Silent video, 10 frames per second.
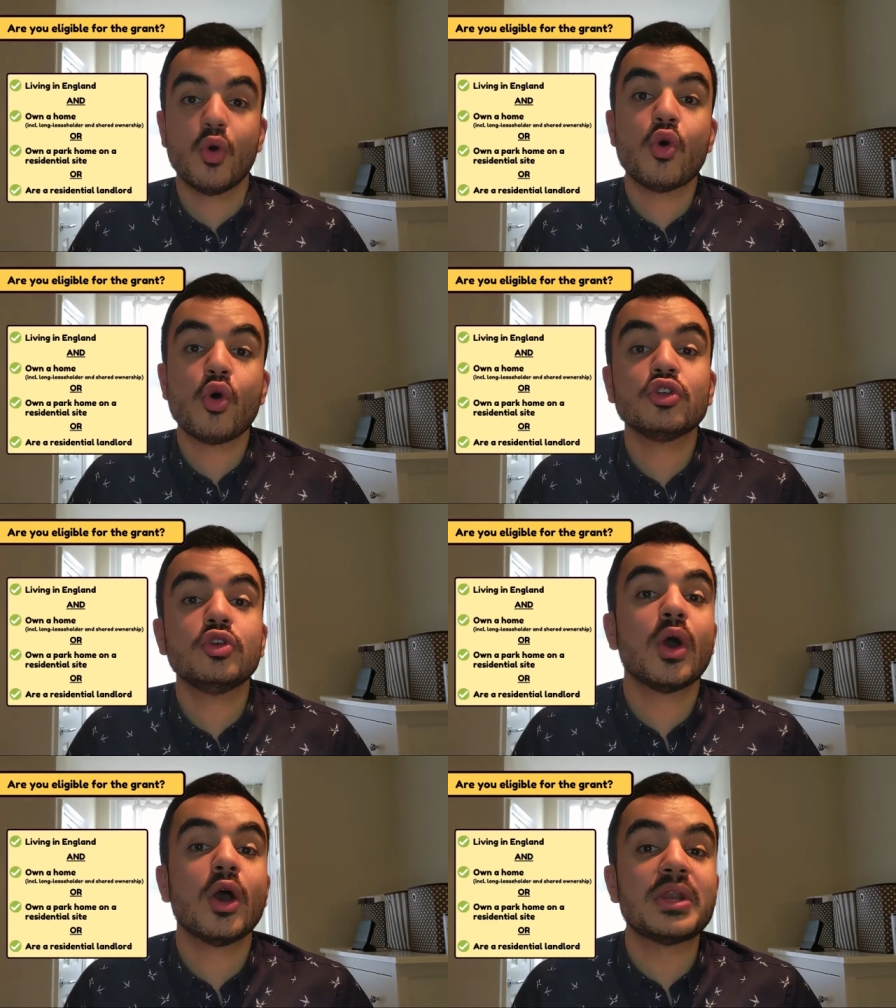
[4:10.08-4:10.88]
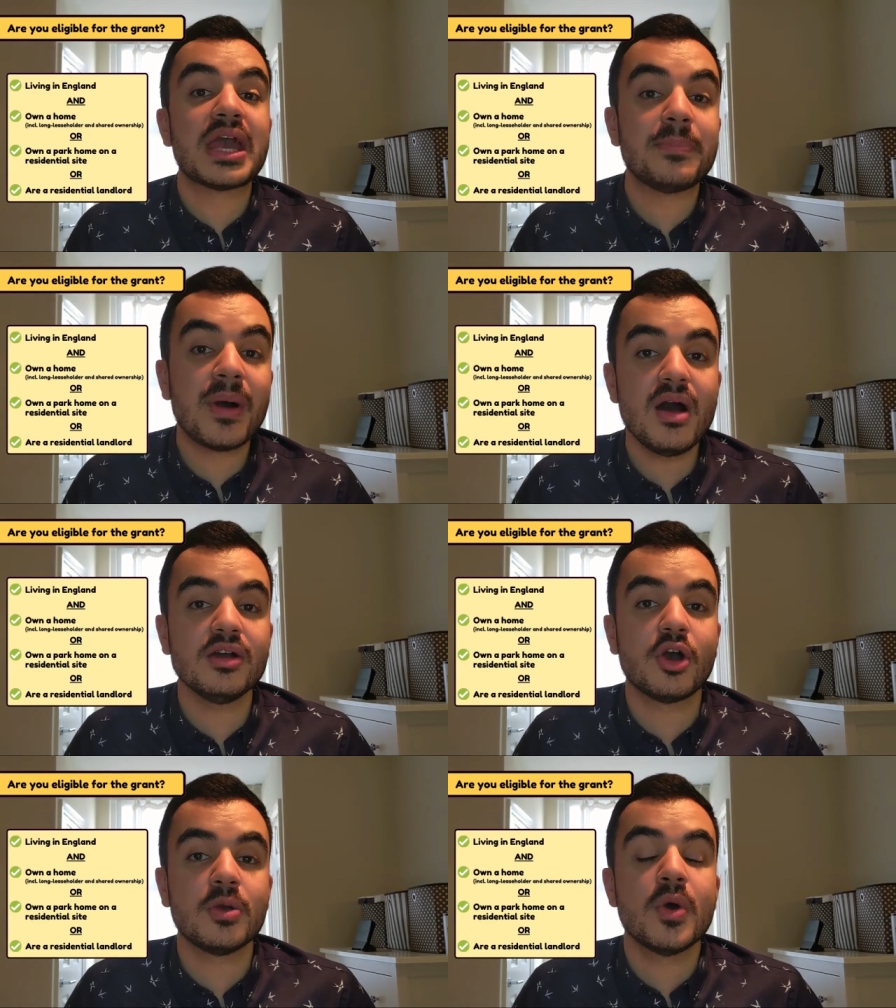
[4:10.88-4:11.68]
or you own a
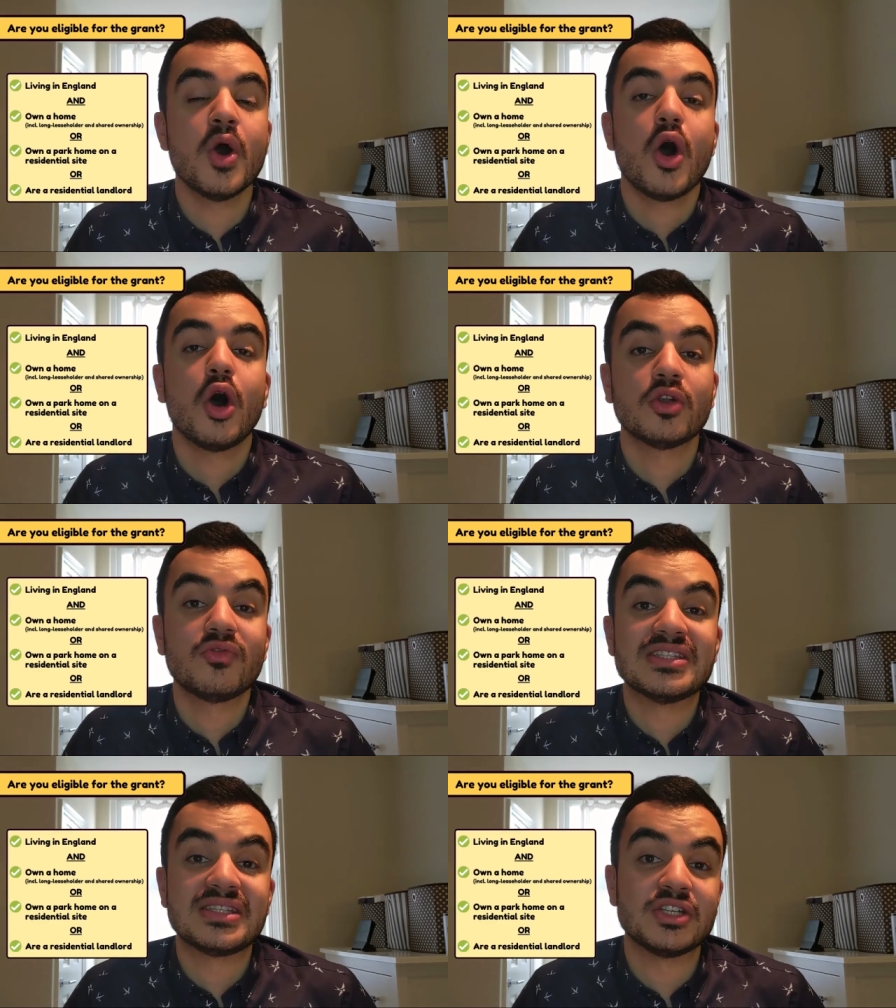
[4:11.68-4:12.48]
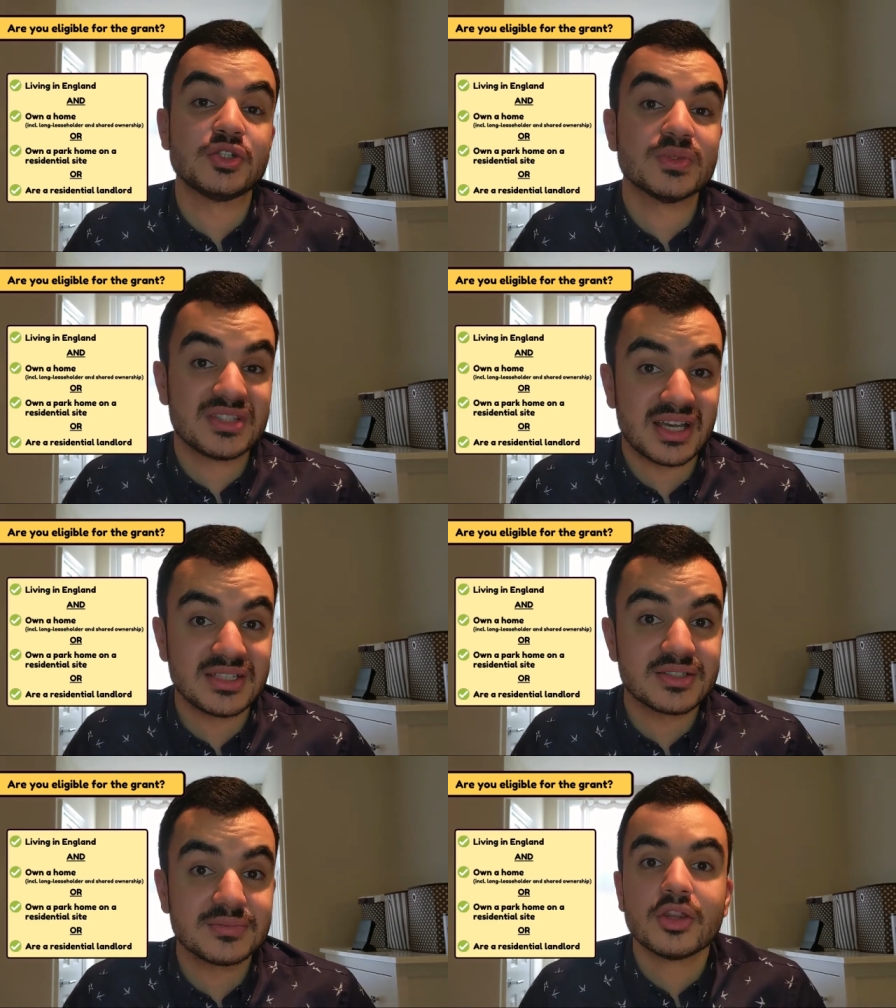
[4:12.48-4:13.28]
park home on a residential site.